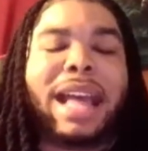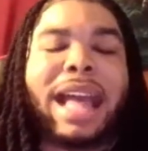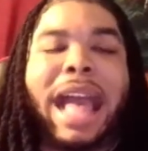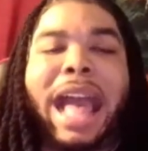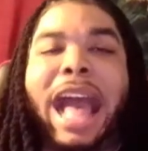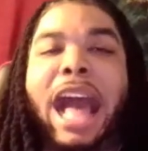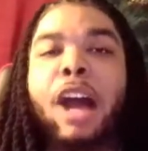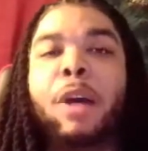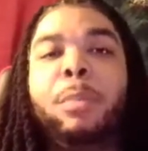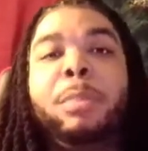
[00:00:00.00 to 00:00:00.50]

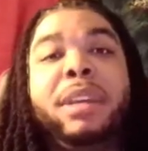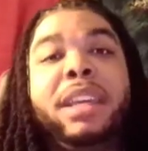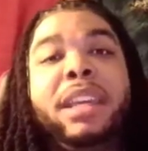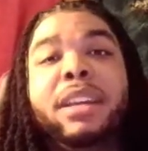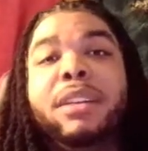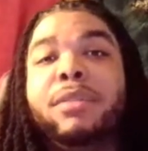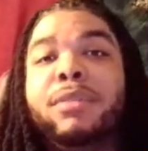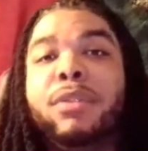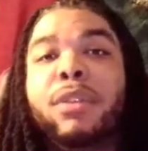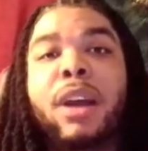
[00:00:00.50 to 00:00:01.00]
I'll be
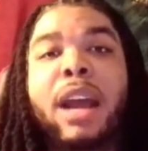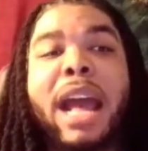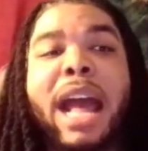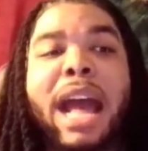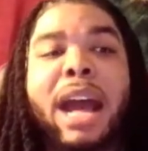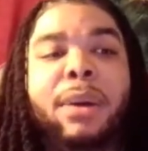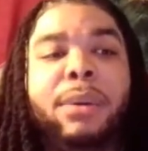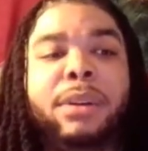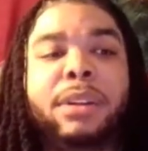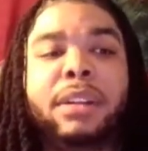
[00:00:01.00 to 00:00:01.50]
here for an
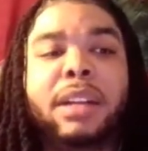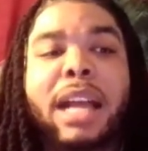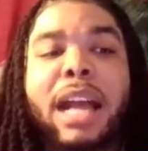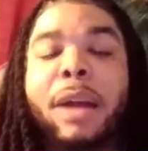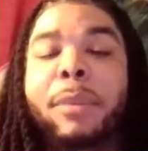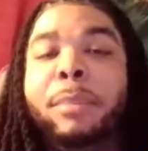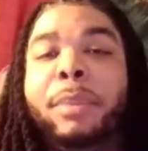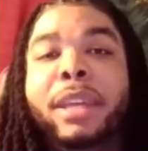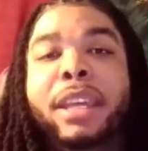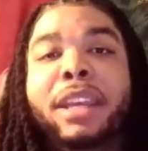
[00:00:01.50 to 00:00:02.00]
hour. I'll
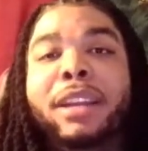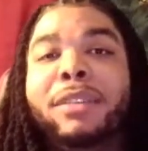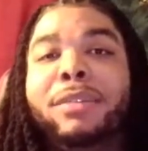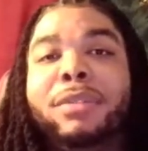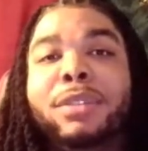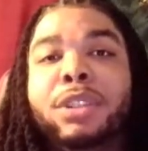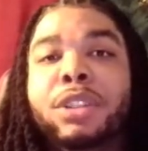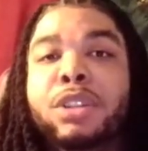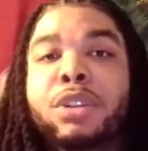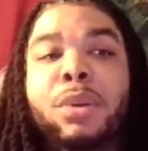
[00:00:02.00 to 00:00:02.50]
be here for
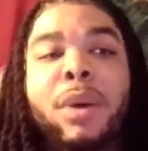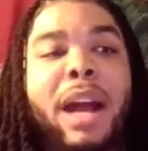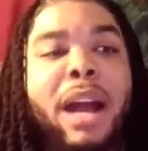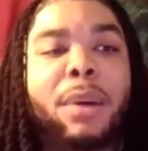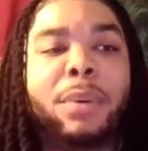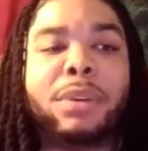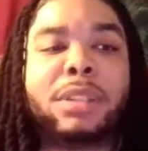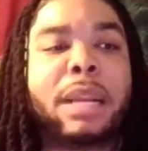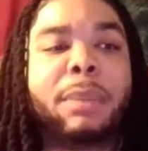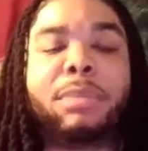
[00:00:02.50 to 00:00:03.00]
2
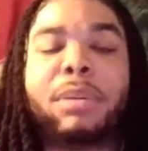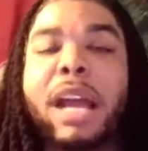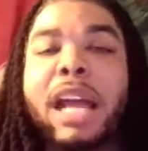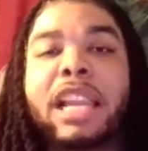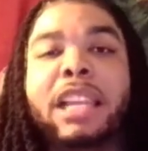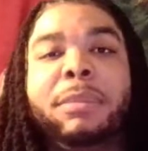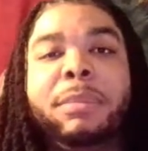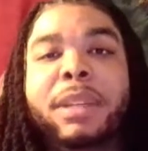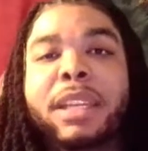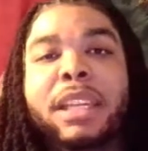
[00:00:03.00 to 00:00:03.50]
hours. I'll
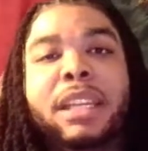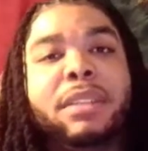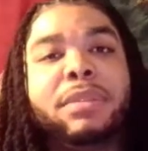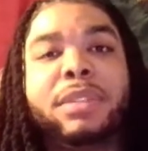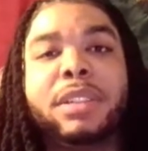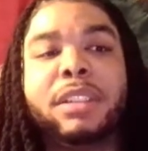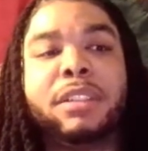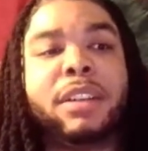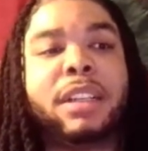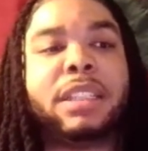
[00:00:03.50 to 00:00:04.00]
probably be here for
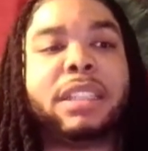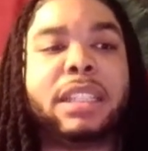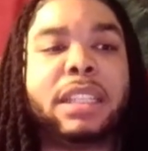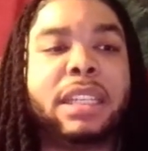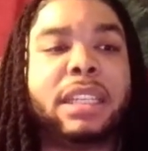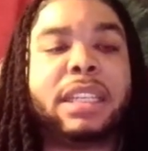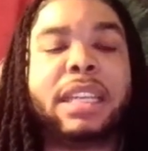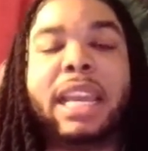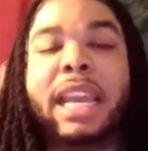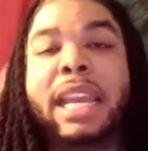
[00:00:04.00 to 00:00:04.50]
the rest of the
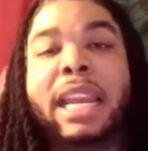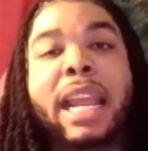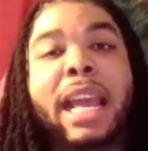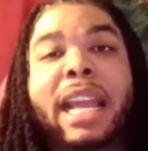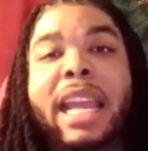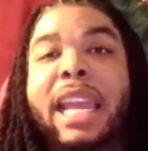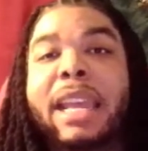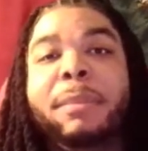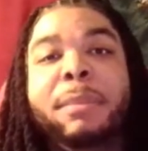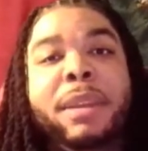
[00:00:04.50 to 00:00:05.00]
day, and I
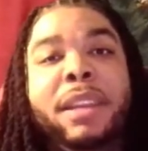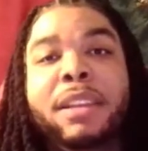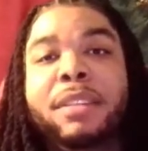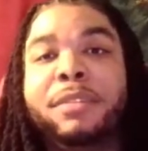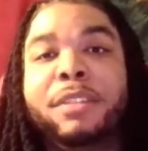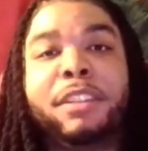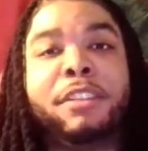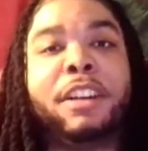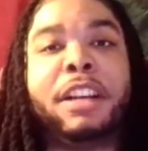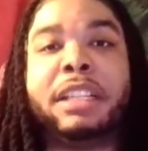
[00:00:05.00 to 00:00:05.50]
can't be here
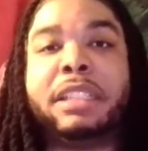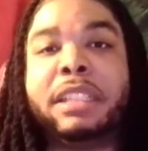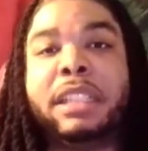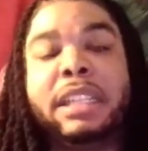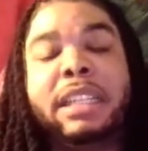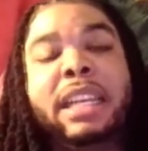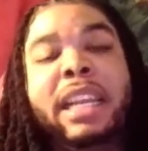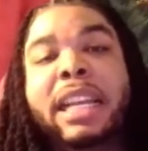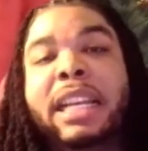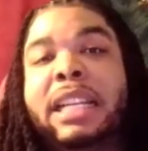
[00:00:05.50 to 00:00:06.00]
for the rest of
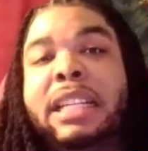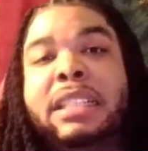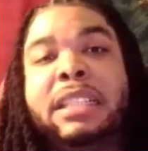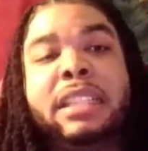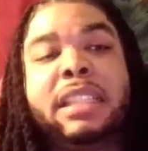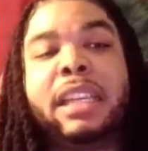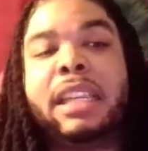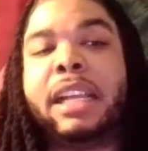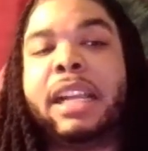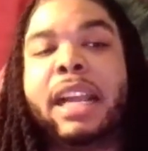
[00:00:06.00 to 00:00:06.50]
the day because the
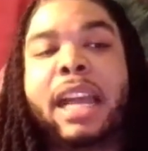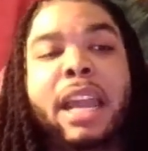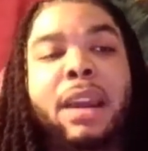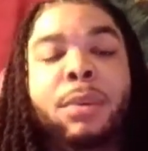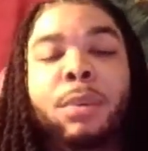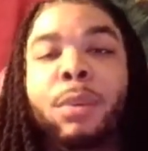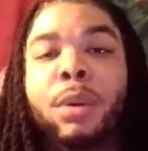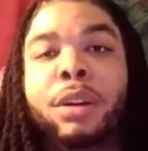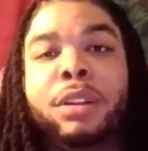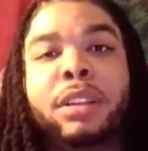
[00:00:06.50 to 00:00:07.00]
nigga gotta
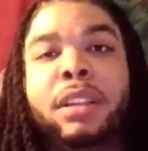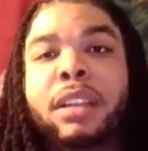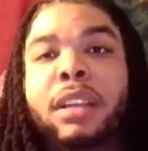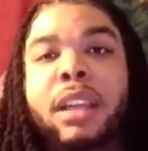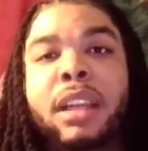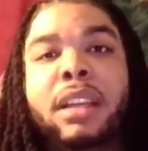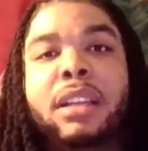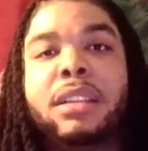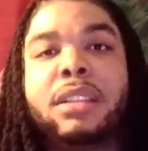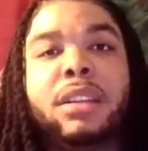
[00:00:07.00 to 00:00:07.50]
work
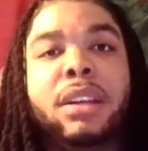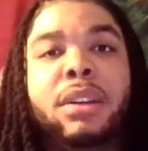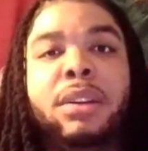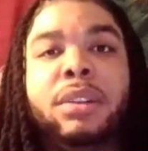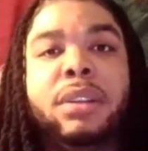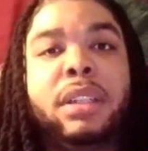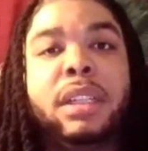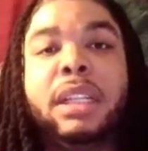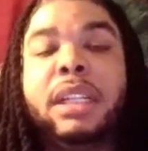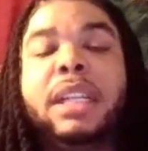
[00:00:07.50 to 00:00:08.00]
tonight, so
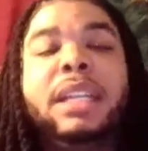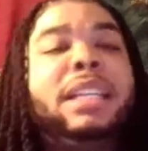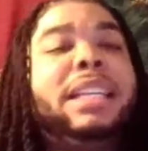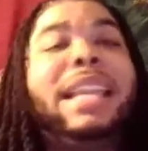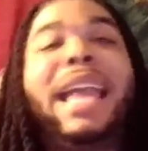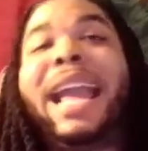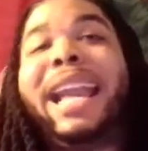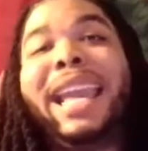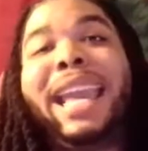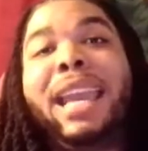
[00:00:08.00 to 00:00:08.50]

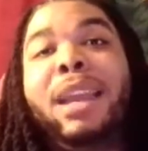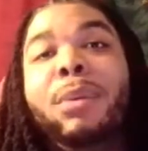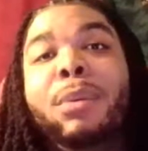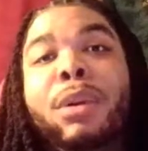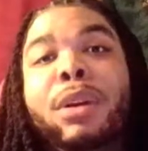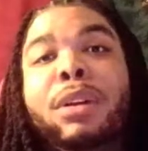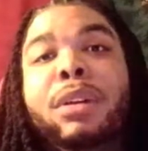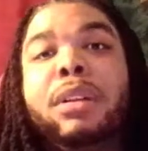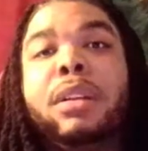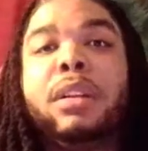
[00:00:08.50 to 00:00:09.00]
that can't
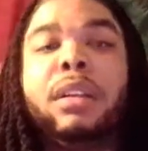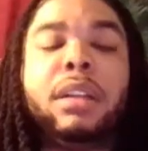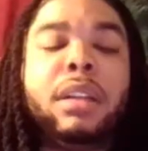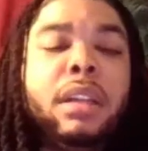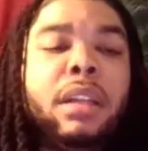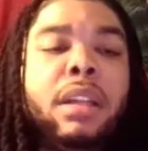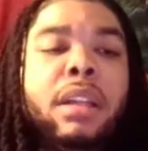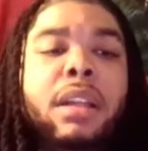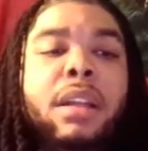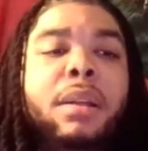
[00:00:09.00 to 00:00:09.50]
work.
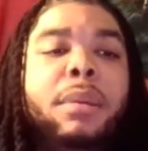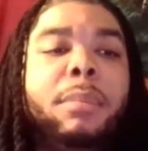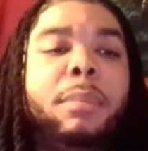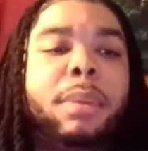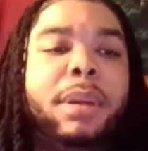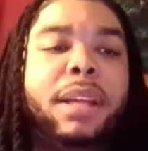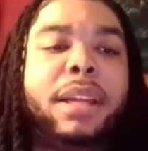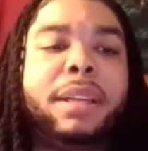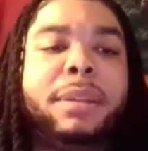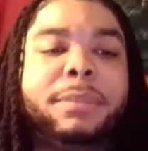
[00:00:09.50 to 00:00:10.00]

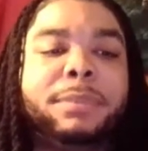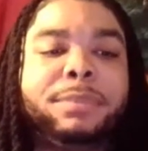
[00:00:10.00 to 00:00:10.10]
But